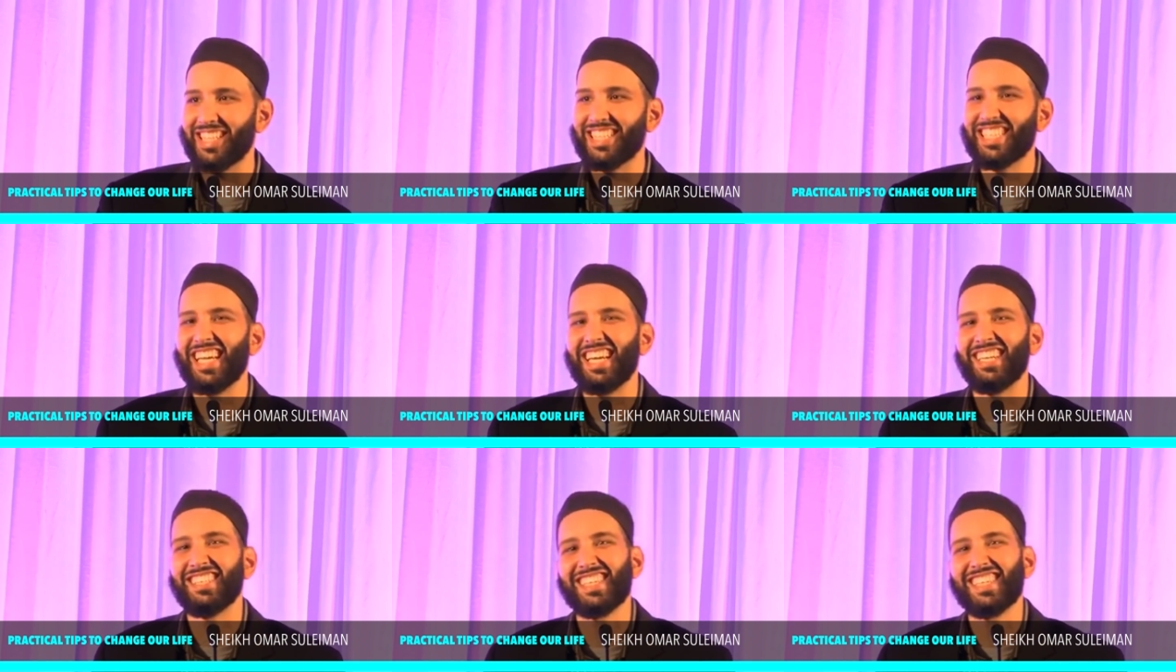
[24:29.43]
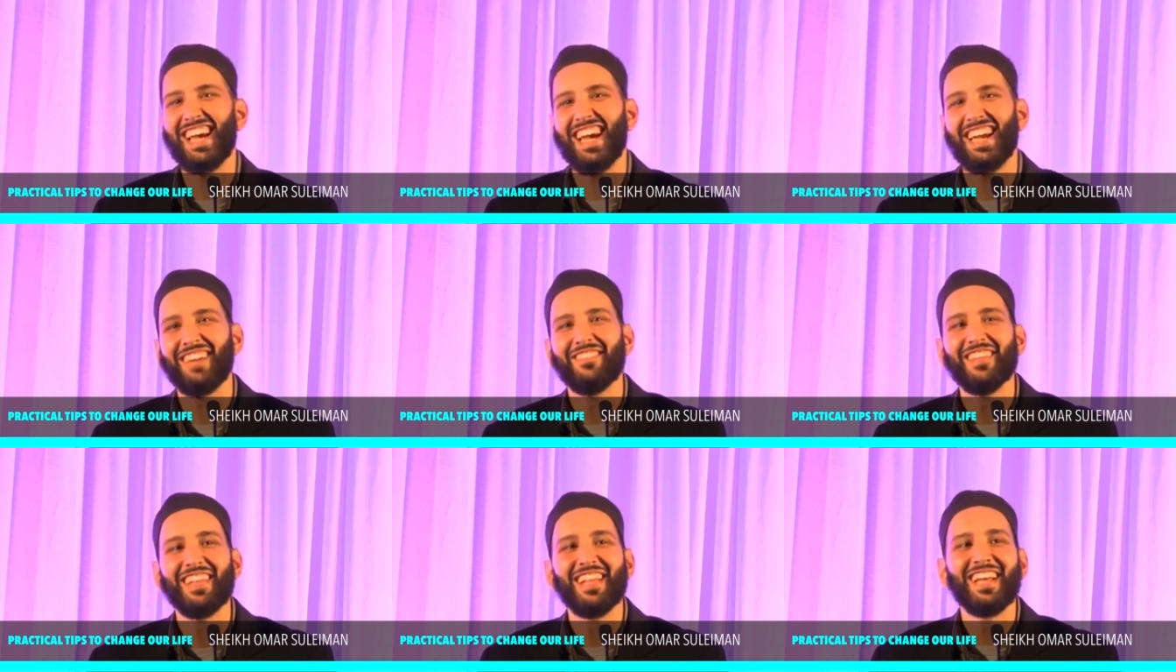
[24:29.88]
same
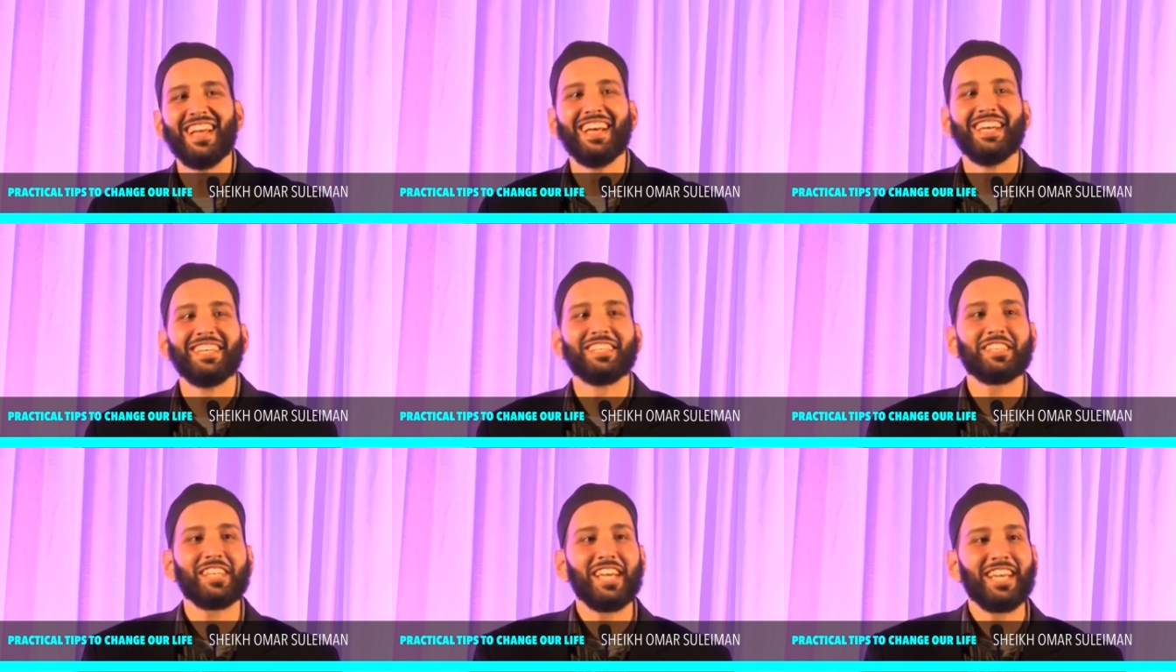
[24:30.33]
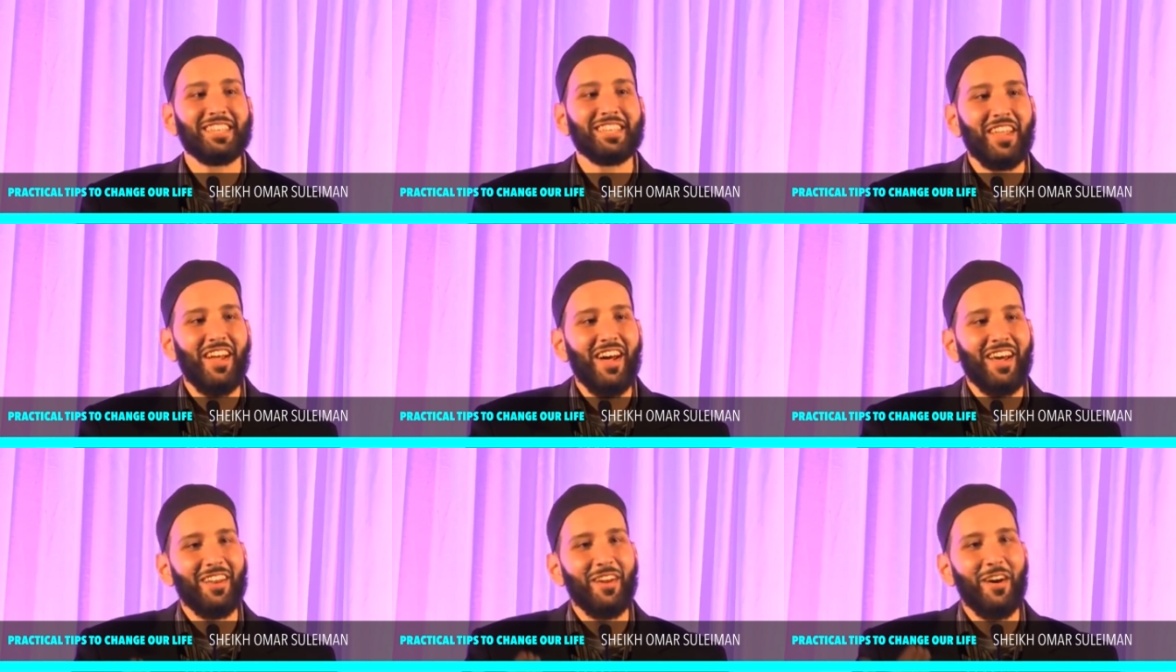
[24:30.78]
time.
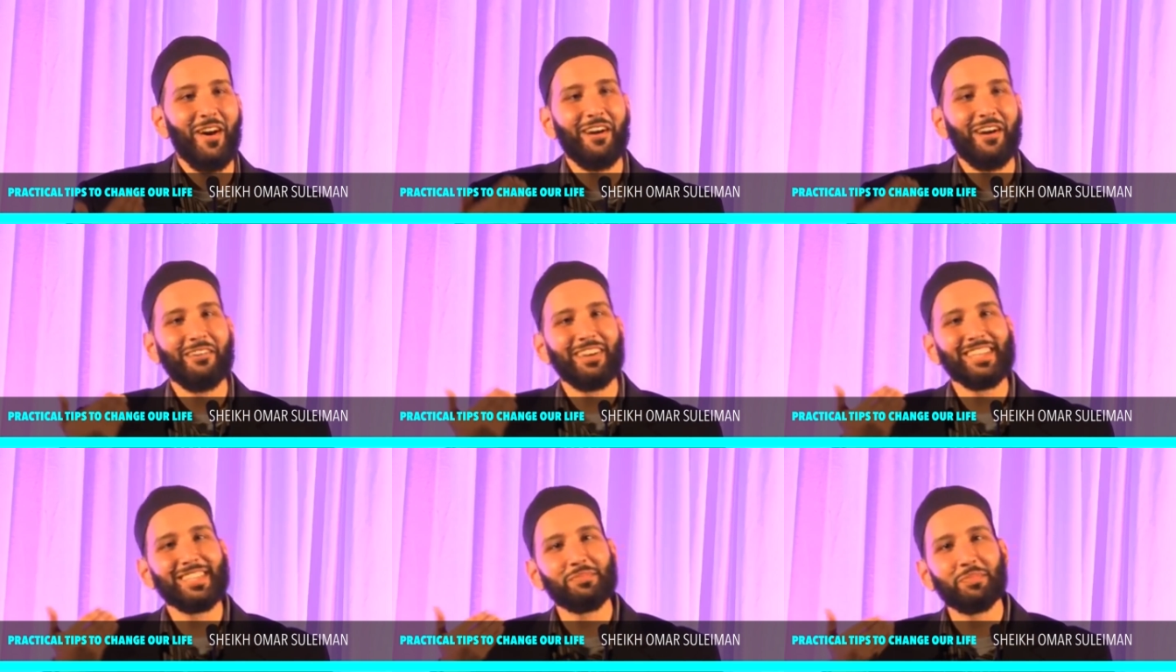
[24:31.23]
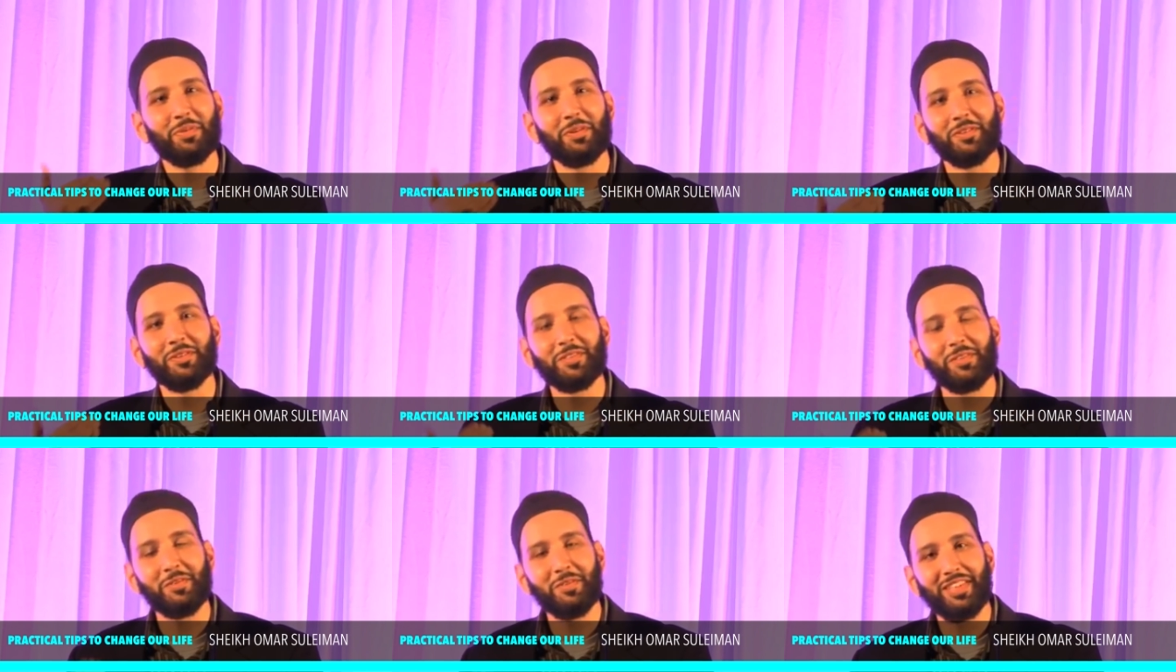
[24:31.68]
Shaitan always
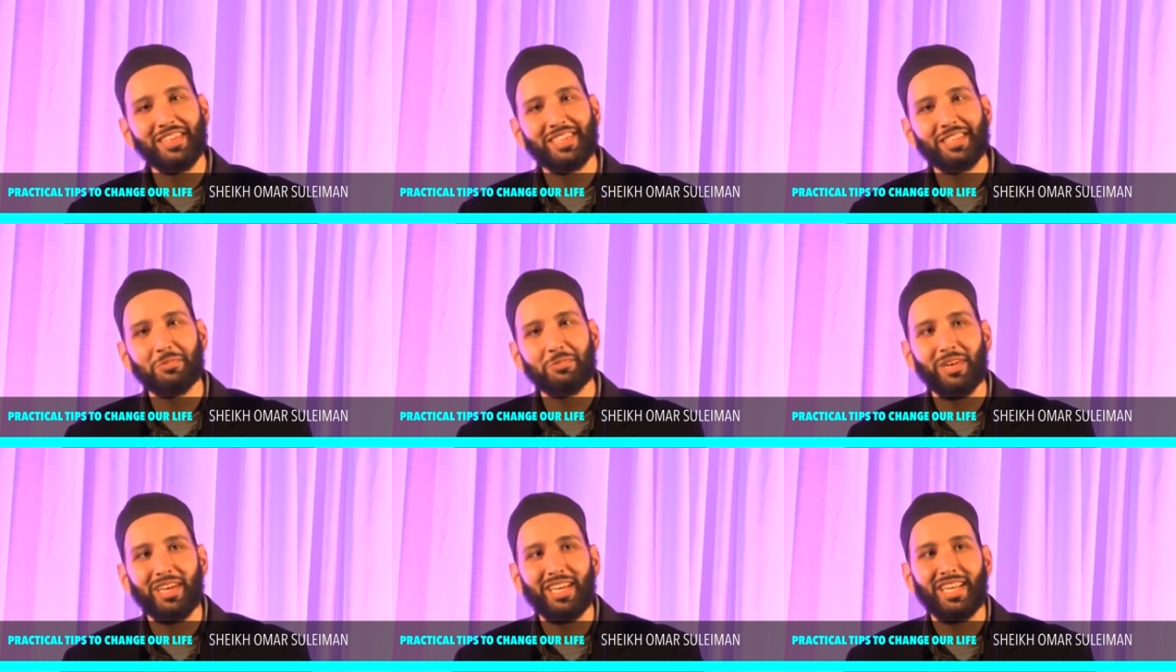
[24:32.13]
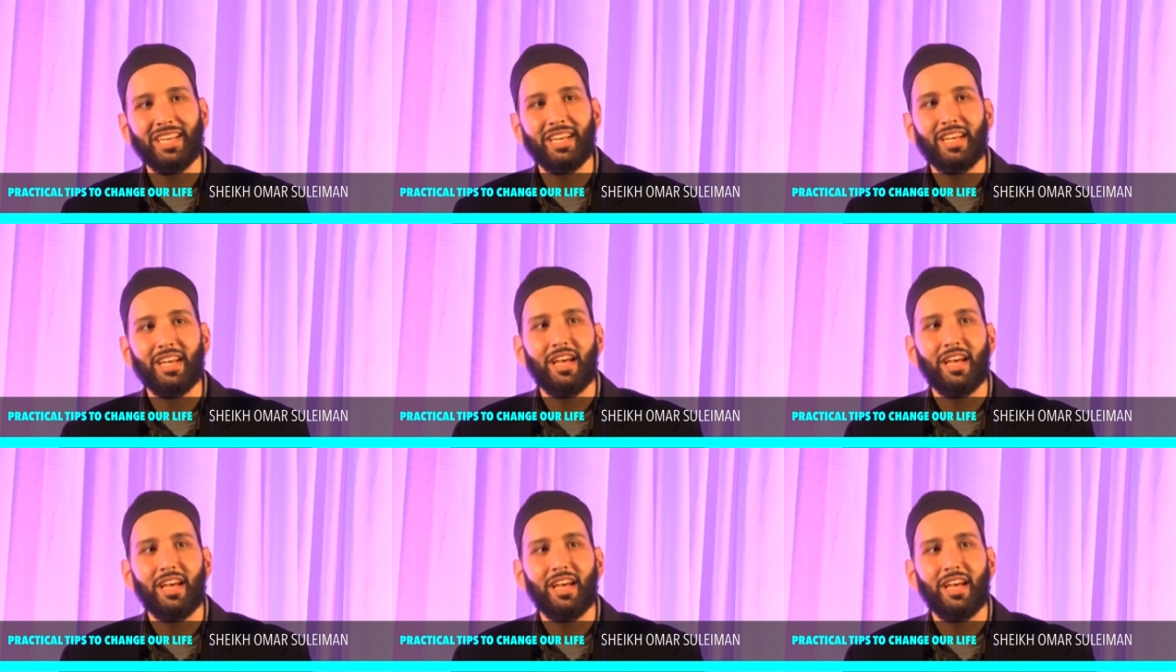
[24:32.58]
pulls you this way.